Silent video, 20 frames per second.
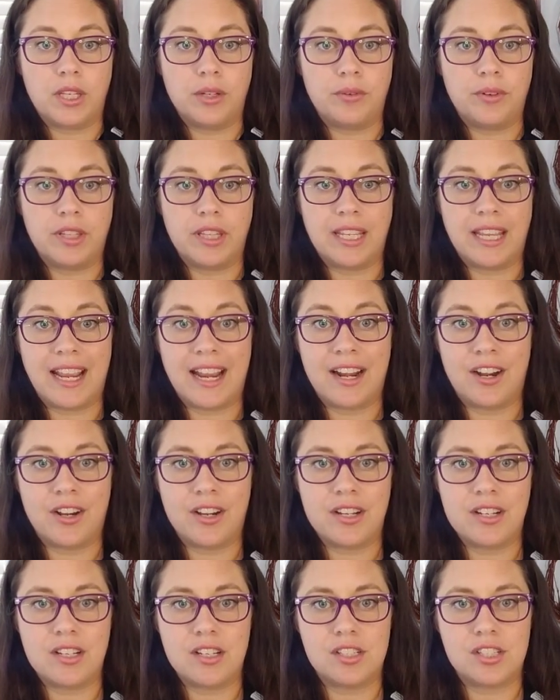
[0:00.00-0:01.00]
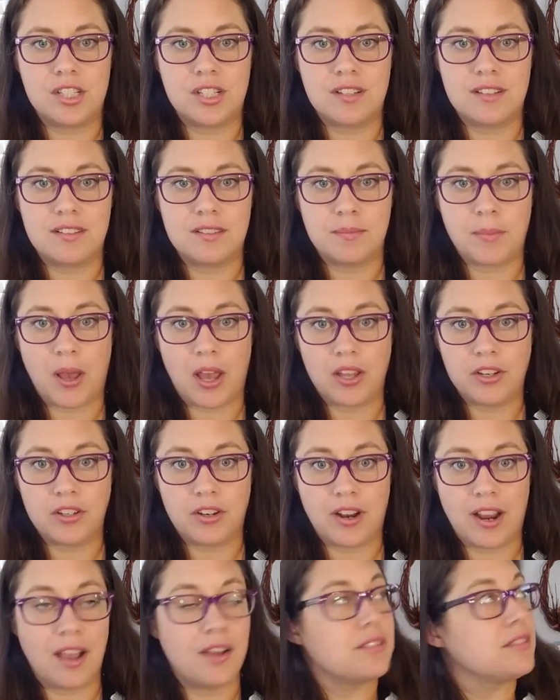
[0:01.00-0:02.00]
really air-conditioned spot in your
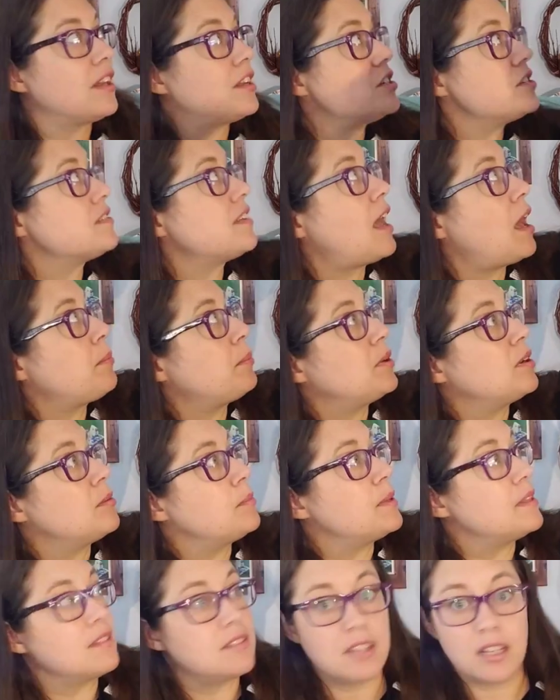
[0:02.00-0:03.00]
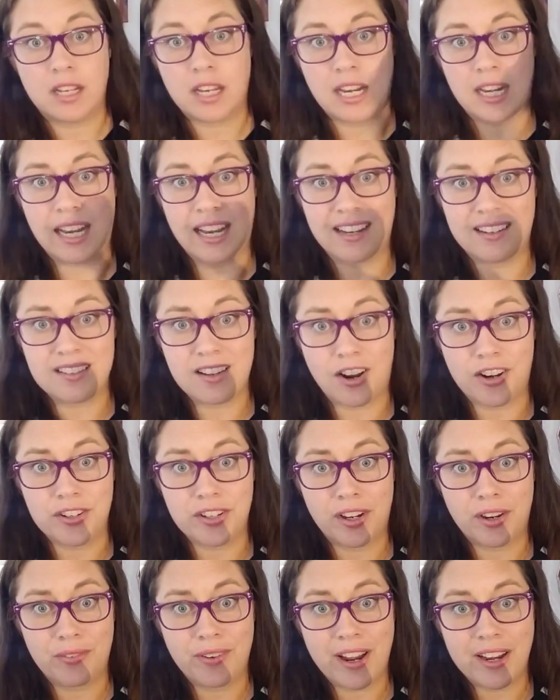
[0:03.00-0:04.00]
house, I just happen to be sitting in
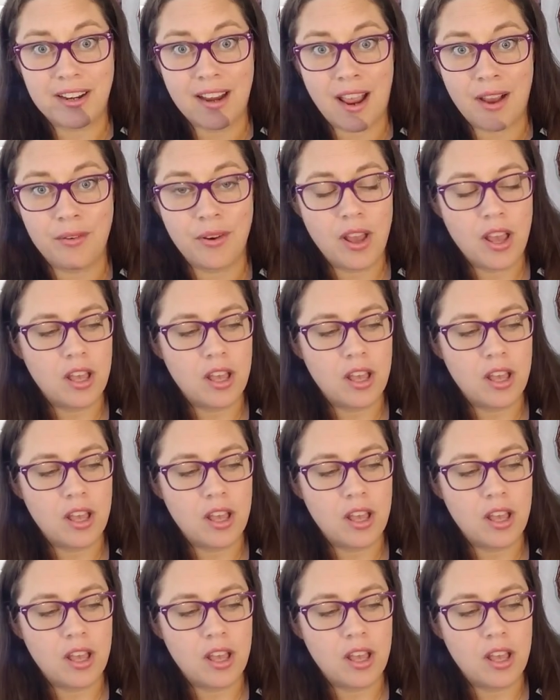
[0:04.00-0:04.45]
Antarctica right now,